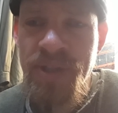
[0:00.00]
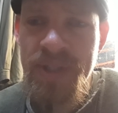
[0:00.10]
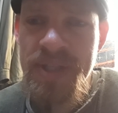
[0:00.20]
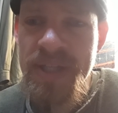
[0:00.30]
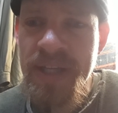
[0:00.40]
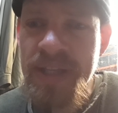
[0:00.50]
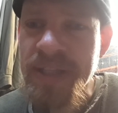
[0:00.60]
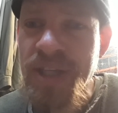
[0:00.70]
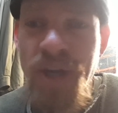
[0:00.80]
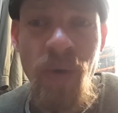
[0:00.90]
to understand
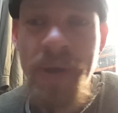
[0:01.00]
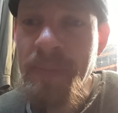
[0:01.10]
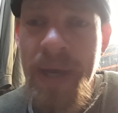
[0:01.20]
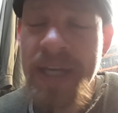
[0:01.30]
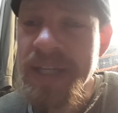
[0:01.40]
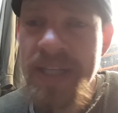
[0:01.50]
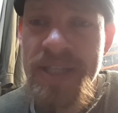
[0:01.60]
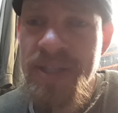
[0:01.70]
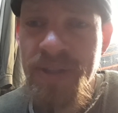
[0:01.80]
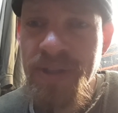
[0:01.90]
that going back
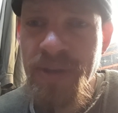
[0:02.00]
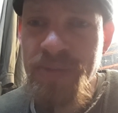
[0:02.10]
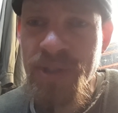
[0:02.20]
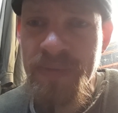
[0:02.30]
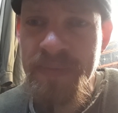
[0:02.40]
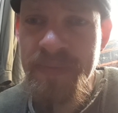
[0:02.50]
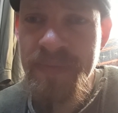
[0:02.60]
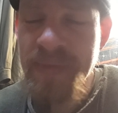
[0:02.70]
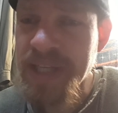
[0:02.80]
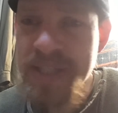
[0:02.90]
is not an option.
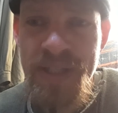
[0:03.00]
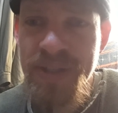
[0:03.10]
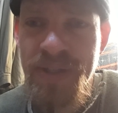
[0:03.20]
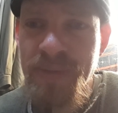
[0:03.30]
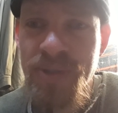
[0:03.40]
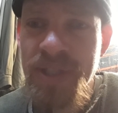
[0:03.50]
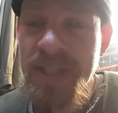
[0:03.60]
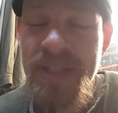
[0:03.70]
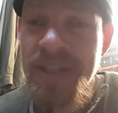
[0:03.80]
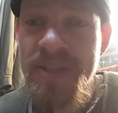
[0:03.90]
It's not an option.
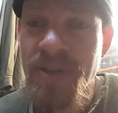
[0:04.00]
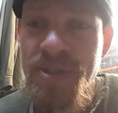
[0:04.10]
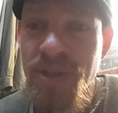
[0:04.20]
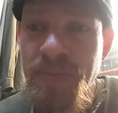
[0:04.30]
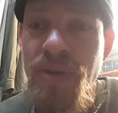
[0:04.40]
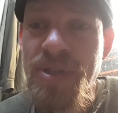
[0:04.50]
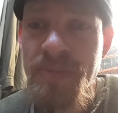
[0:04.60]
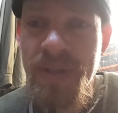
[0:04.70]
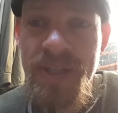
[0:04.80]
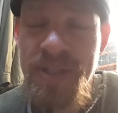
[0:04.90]
It's also not
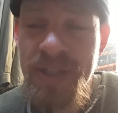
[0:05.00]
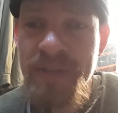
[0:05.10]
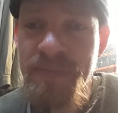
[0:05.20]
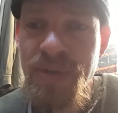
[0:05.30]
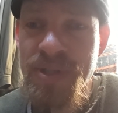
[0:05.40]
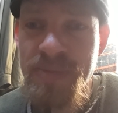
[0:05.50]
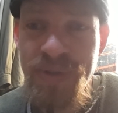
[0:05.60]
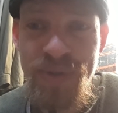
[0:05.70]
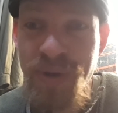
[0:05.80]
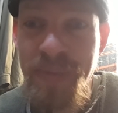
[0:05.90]
possible. It's not even possible
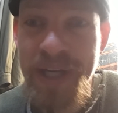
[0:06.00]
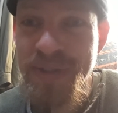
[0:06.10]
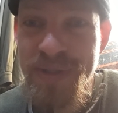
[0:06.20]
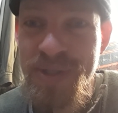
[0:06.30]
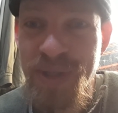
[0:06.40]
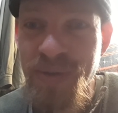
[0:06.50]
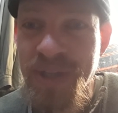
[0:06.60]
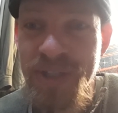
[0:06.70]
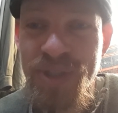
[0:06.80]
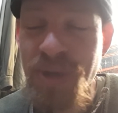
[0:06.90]
to go back to the Stone
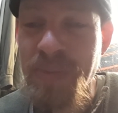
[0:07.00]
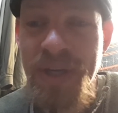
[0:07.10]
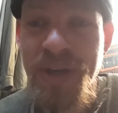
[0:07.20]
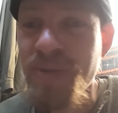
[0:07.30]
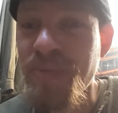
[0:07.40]
Age, no matter how